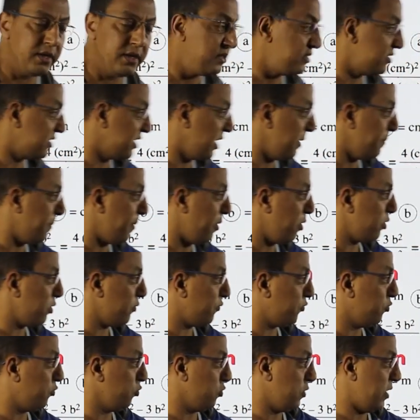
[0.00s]
C power
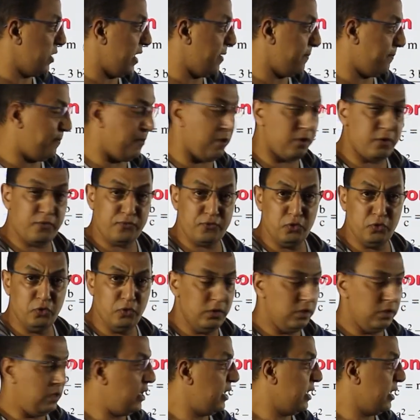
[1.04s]
of 2 M power of
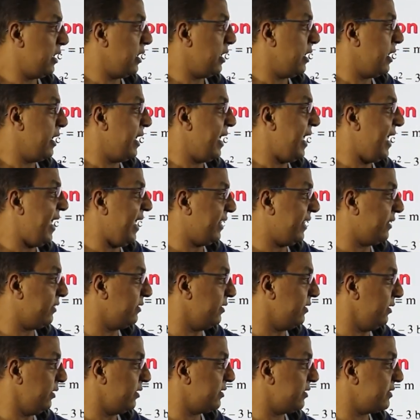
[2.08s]
2,
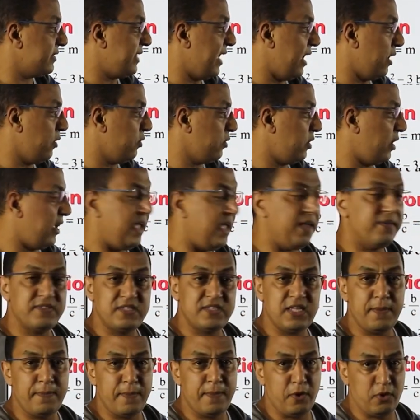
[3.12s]
and down I have
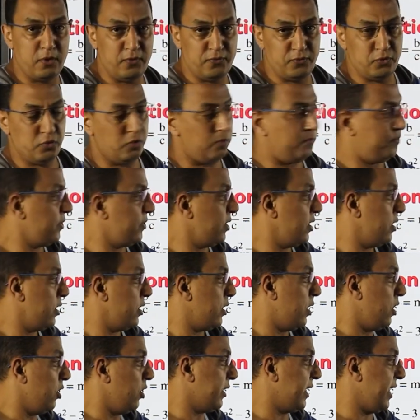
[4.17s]
C power of 2.
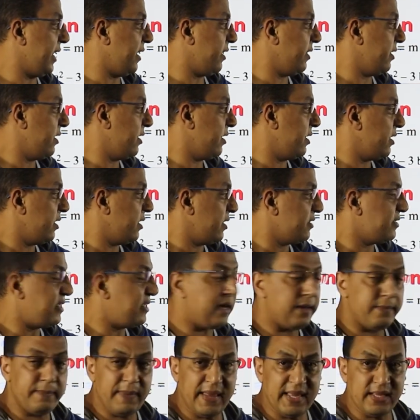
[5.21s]
Okay, the
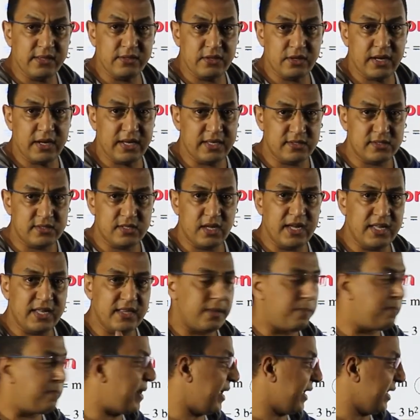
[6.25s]
remainder inside
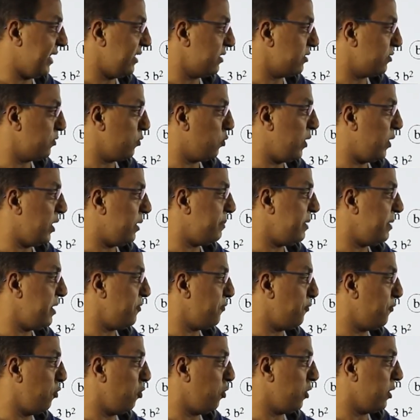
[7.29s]
the bracket will be
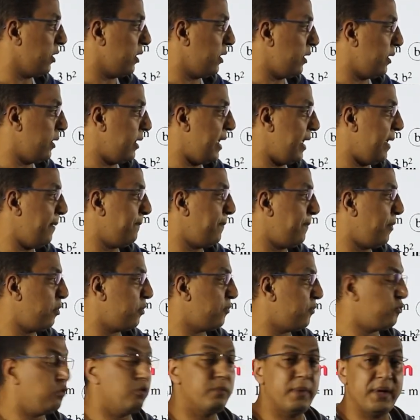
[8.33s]
4M power
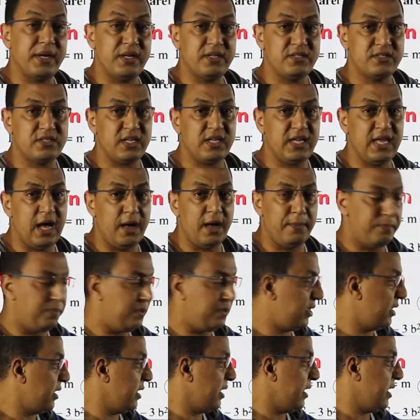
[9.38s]
of 2 minus 3
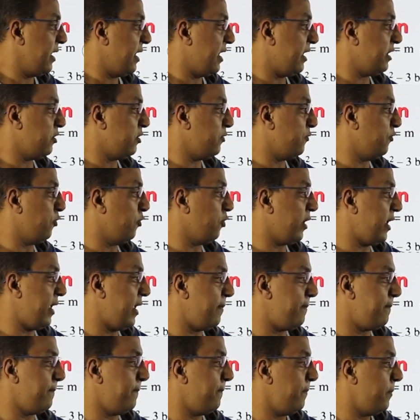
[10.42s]
up and
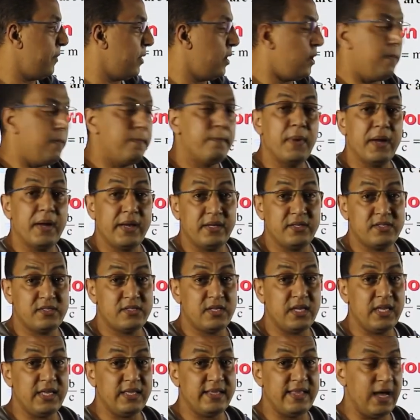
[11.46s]
4M minus
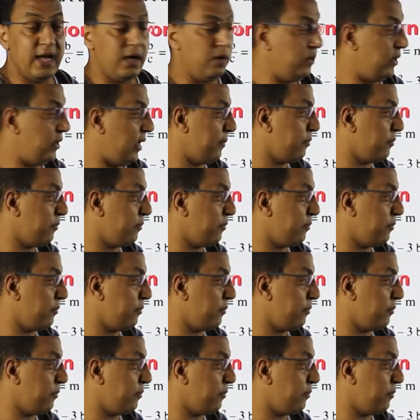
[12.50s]
3 down.